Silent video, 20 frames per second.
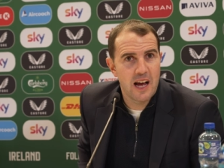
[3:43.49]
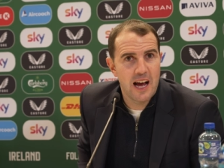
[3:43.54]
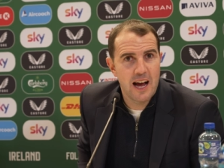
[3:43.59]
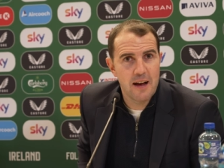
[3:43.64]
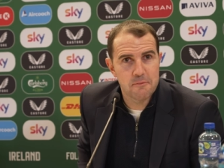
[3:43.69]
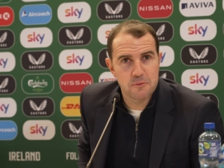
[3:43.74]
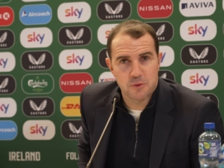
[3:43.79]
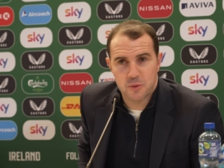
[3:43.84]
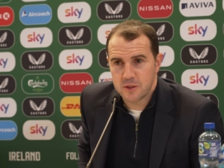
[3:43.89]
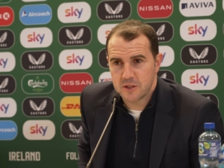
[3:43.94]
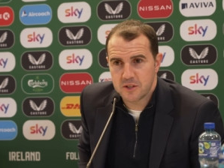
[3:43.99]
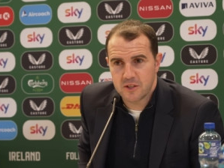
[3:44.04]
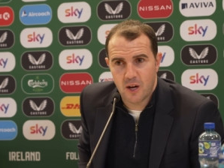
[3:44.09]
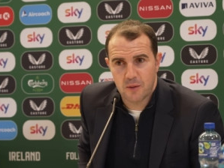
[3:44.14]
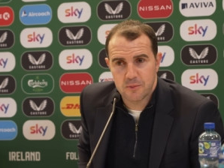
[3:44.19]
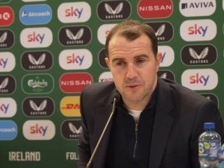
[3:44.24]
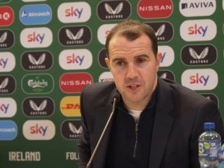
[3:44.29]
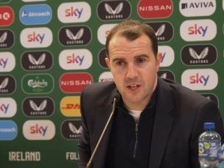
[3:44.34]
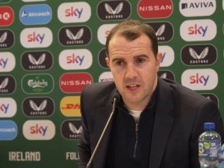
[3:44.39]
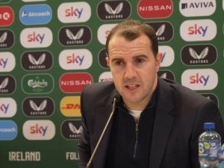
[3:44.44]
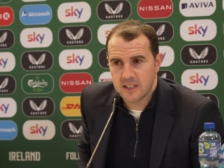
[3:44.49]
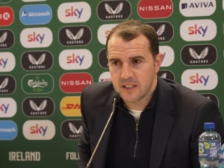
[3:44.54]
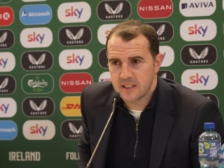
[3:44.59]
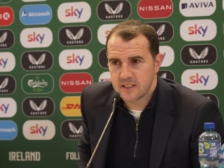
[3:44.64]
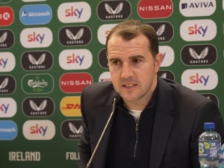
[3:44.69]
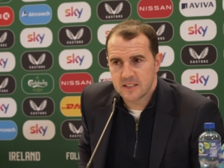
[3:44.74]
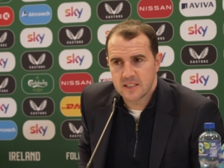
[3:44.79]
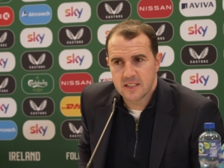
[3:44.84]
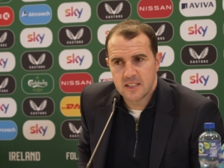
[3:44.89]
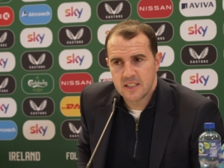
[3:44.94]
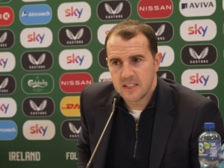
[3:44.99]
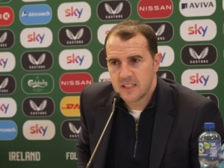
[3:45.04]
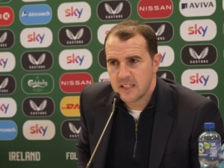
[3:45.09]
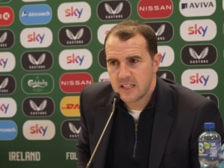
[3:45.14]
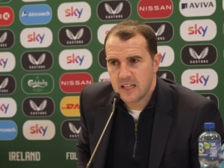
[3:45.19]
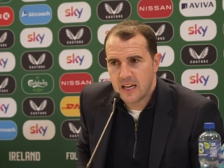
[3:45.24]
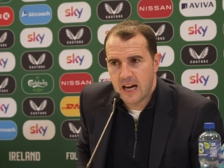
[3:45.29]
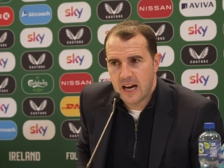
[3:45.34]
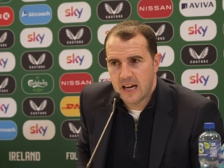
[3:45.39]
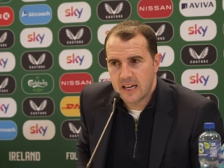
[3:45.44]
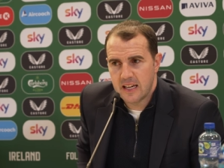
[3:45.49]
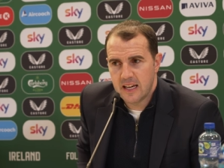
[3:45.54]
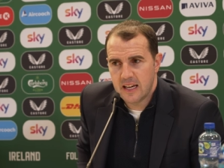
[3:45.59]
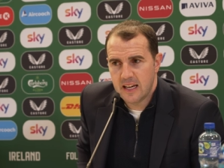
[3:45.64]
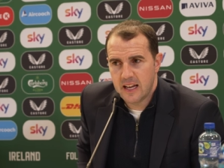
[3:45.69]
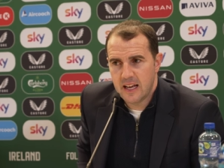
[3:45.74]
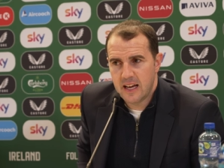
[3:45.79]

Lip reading: It happens with top strikers, and he'll